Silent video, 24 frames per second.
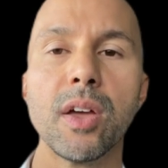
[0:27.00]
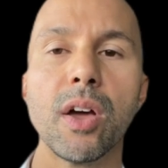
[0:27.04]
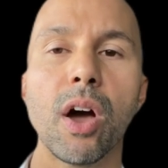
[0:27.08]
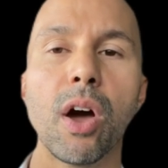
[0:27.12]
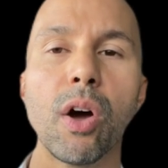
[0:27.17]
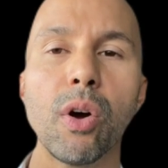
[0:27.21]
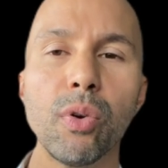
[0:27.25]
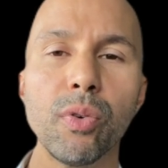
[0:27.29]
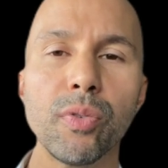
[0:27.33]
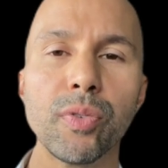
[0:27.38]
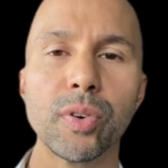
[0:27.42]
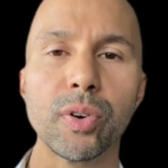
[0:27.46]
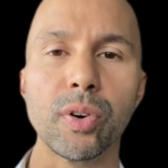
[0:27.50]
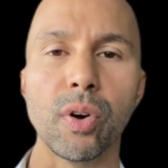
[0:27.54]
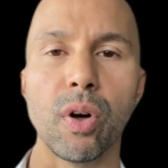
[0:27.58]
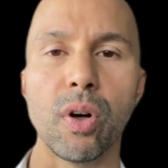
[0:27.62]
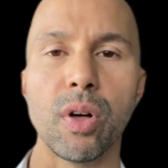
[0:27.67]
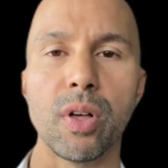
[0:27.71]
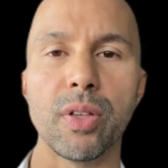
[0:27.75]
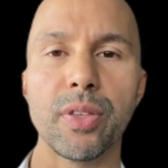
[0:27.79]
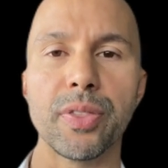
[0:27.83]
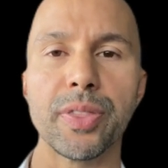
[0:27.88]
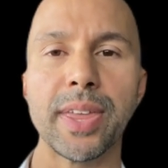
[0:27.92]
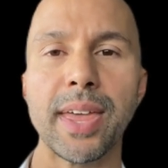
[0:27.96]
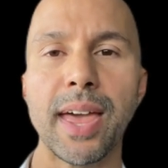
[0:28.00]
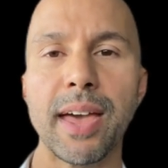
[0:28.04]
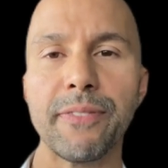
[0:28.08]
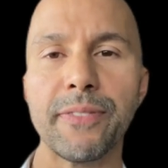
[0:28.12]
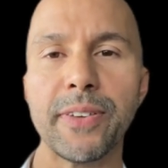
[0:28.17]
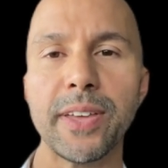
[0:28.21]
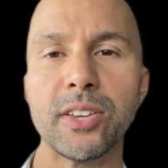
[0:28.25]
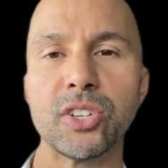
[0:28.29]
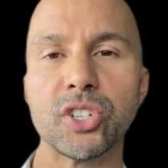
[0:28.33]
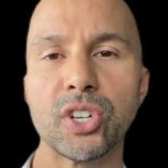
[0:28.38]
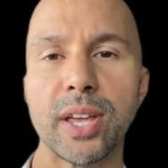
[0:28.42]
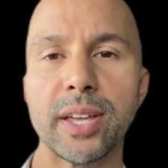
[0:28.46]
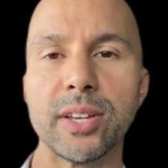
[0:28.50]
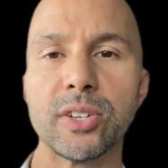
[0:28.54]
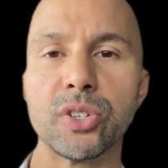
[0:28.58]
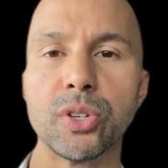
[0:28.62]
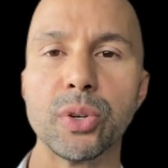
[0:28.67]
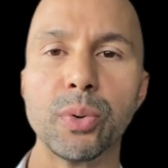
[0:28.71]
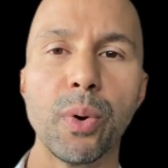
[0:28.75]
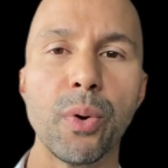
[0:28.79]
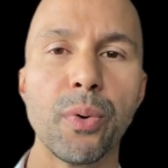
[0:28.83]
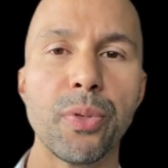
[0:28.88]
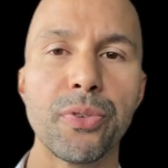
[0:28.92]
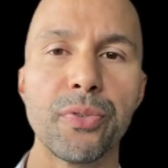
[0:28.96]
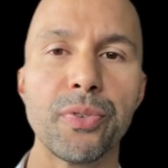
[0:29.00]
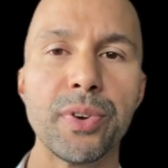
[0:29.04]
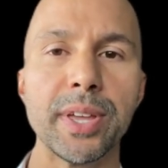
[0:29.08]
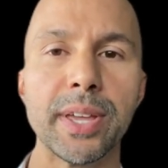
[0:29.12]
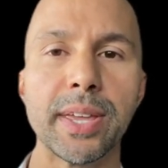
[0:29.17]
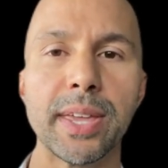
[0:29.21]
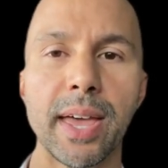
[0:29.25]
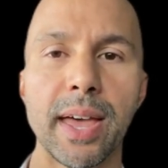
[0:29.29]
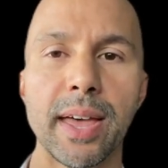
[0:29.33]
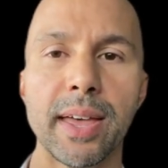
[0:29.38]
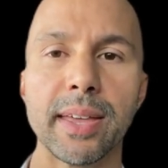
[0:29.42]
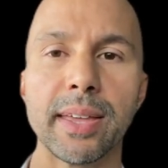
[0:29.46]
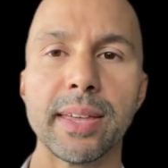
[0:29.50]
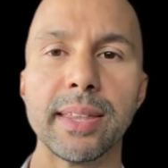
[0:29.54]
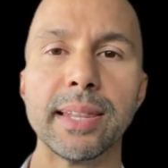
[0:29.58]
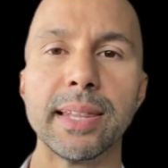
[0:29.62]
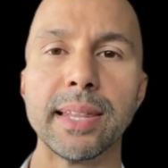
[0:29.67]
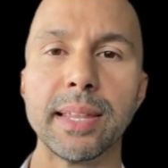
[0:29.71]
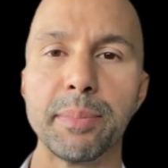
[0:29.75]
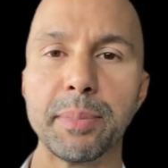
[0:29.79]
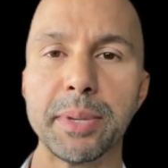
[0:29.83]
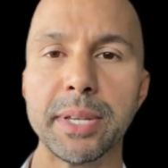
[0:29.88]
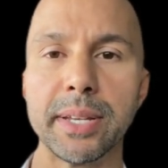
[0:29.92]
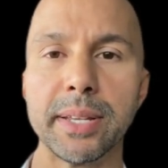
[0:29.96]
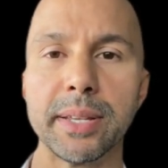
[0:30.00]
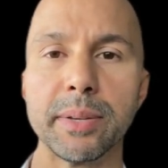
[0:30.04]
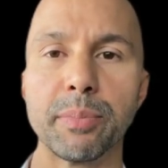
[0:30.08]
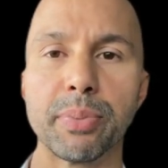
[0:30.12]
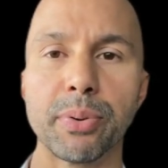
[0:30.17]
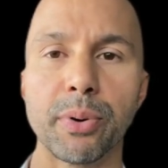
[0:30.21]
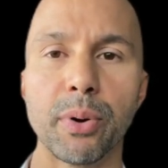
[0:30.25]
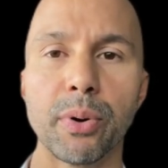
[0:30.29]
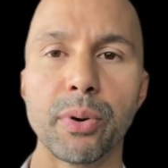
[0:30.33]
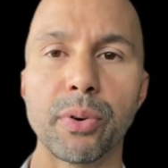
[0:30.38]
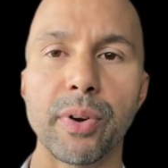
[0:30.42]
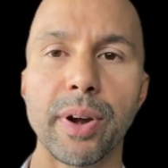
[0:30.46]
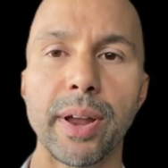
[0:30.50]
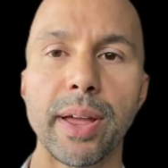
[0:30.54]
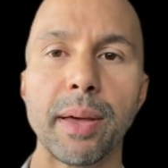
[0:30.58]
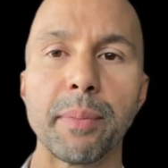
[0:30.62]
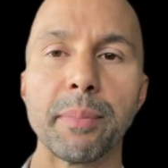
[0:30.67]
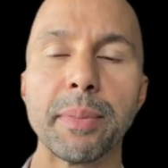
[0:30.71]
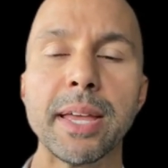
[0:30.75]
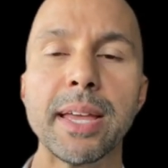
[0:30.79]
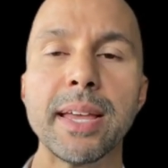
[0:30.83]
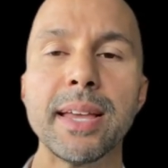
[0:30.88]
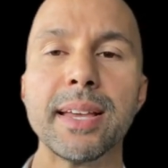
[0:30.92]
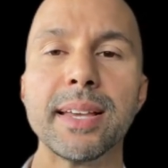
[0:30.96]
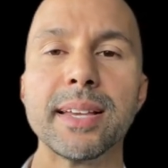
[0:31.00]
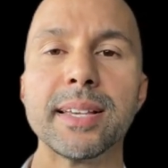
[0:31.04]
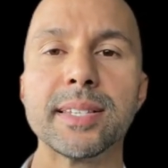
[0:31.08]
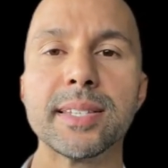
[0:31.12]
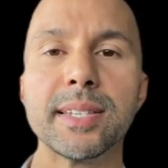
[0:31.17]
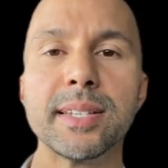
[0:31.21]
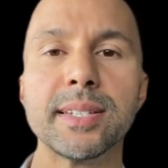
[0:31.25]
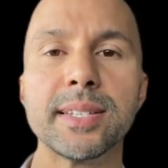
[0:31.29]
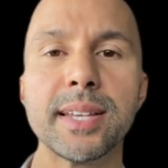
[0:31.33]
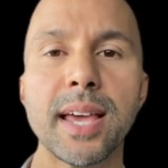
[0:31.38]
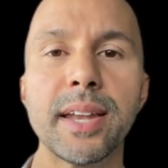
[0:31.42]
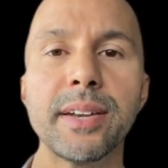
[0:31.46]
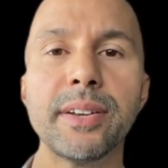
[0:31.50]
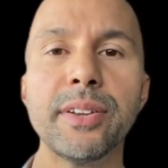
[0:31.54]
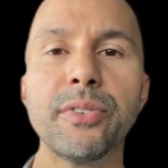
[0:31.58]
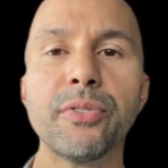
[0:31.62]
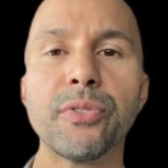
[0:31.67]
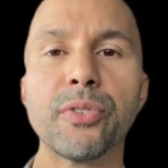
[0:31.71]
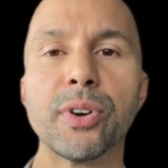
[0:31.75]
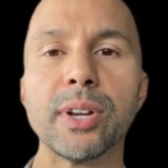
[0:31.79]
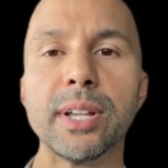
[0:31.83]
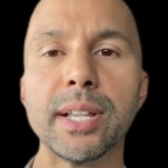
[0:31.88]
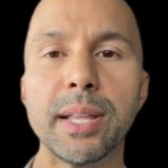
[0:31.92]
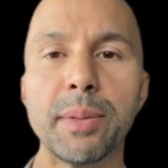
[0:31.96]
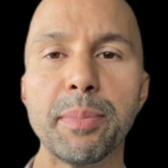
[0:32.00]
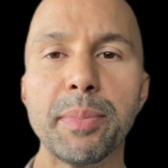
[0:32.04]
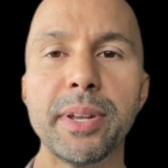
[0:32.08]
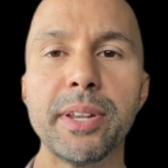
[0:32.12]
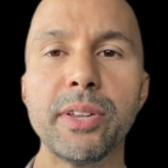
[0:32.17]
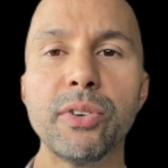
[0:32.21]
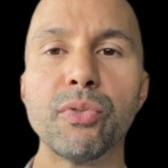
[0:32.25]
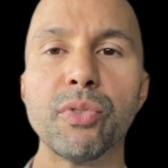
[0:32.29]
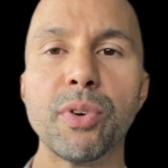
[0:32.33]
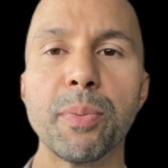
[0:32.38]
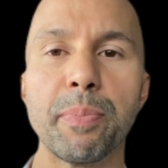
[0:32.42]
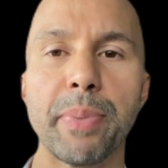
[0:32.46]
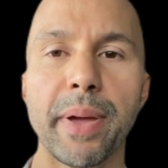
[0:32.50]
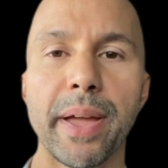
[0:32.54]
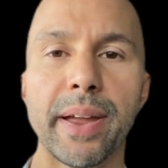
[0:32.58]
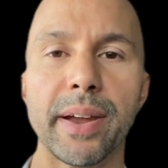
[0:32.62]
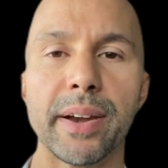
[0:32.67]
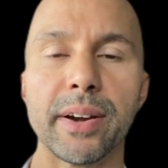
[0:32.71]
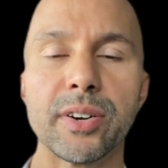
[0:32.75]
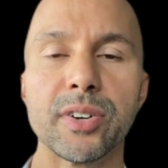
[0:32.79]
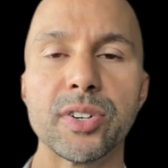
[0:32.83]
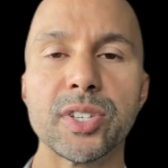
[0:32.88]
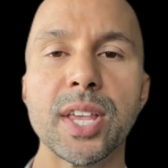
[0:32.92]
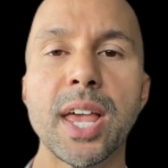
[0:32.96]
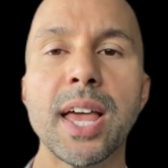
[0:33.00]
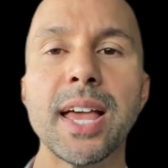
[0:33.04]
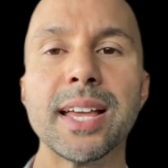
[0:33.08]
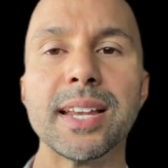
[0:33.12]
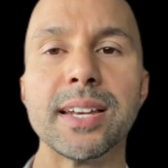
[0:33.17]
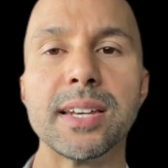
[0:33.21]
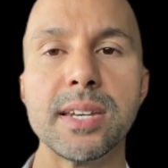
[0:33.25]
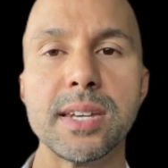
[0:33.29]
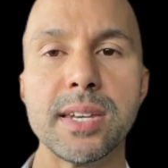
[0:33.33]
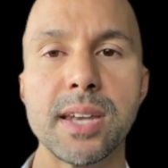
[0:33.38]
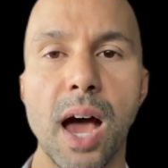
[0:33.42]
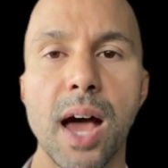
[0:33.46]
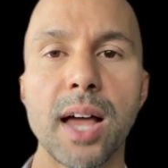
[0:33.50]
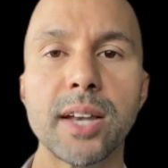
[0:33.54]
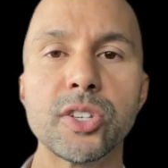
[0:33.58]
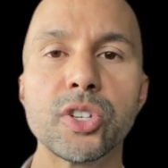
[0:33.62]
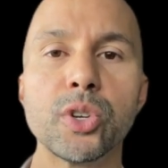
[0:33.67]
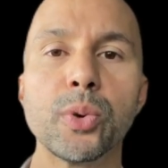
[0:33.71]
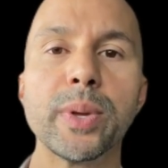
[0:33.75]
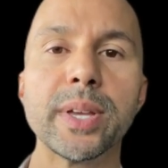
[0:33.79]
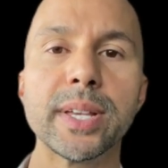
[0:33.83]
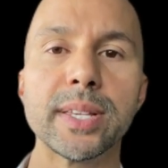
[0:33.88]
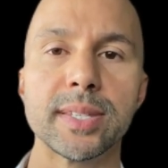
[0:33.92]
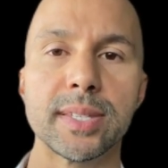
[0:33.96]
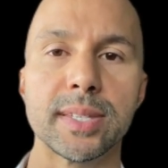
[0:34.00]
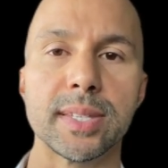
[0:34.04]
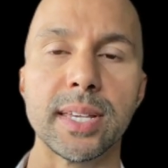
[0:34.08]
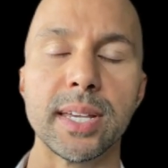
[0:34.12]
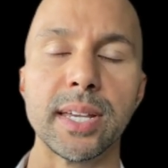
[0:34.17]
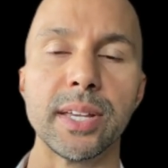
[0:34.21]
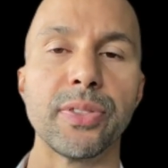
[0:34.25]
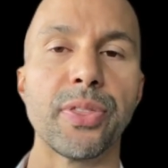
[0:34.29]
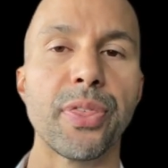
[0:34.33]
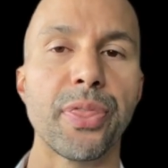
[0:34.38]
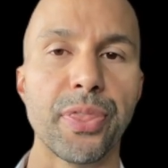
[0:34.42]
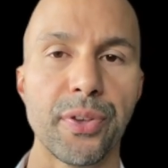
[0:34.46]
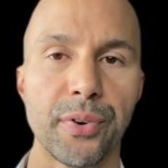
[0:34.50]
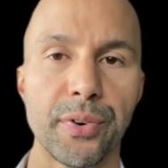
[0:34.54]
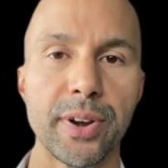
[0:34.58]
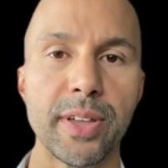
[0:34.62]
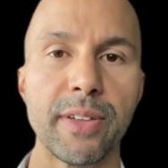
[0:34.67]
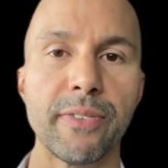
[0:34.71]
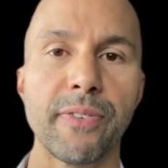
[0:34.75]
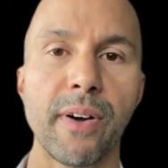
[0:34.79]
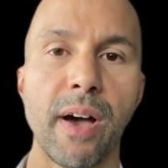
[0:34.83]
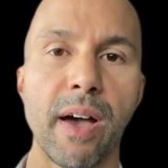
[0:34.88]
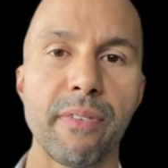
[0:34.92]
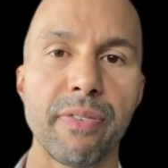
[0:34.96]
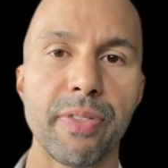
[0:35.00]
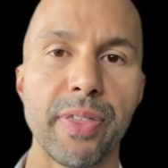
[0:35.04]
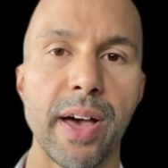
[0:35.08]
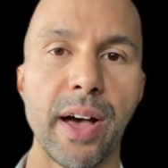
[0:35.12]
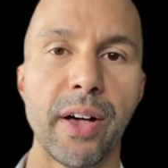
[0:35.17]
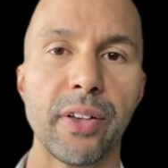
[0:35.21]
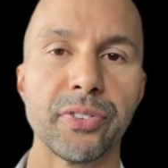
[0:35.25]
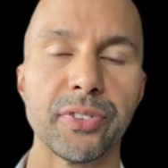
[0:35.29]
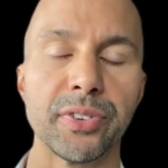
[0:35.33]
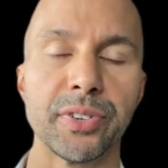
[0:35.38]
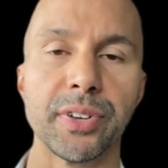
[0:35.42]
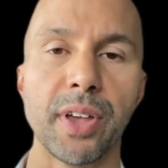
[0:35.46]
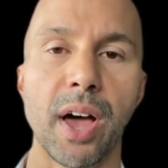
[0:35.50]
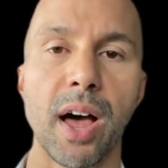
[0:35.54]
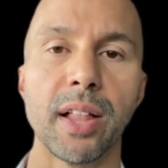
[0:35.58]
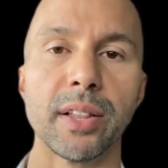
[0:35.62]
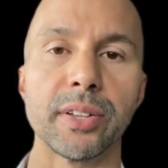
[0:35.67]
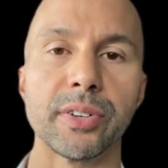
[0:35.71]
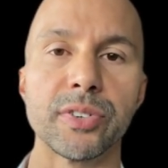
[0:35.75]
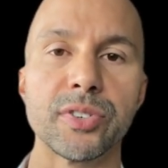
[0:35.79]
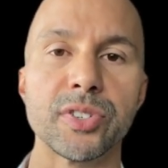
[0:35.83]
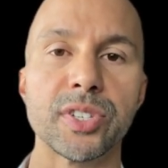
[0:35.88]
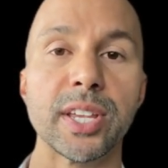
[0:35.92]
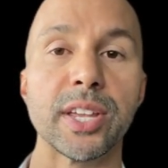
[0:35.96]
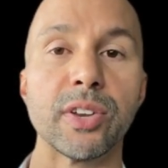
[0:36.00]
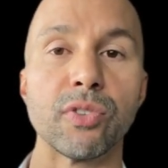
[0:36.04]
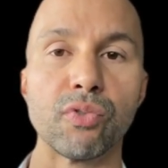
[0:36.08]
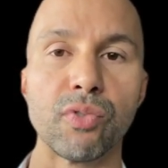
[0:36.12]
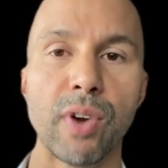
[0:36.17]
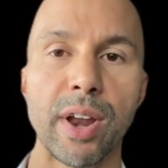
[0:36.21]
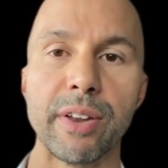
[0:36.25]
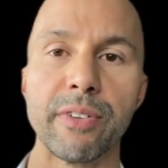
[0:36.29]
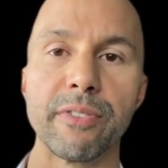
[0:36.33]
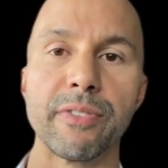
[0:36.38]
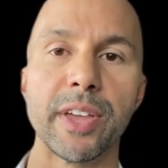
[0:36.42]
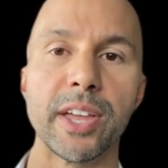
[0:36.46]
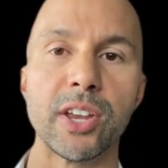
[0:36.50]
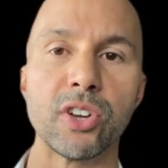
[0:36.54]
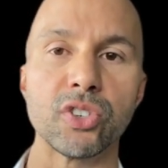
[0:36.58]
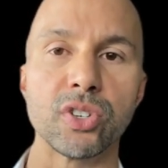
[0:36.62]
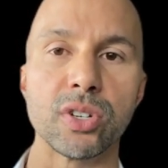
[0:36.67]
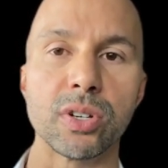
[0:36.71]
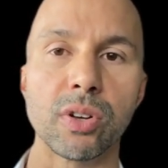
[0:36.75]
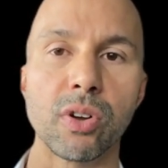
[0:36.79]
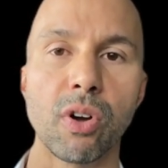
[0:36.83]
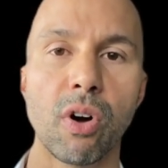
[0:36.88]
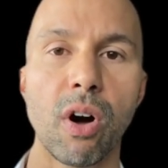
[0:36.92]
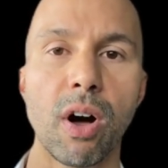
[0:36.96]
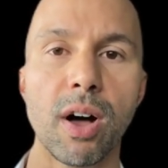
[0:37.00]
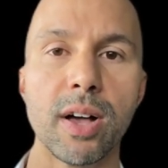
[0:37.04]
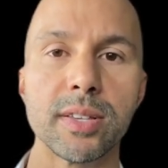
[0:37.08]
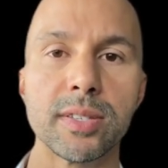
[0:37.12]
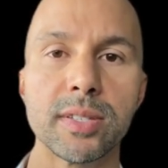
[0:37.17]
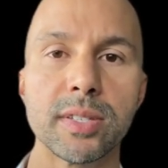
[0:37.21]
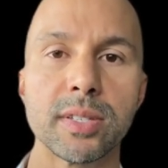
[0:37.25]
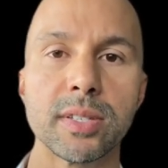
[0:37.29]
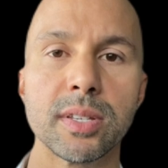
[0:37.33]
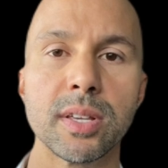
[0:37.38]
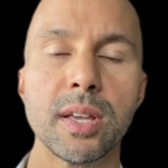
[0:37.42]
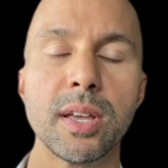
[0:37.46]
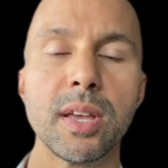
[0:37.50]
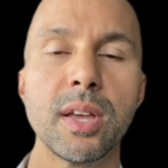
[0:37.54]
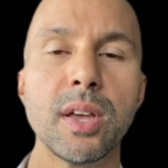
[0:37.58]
Overall, the F H A two oh three K Limited program is intended for limited repairs not to exceed thirty-five thousand dollars in renovation costs.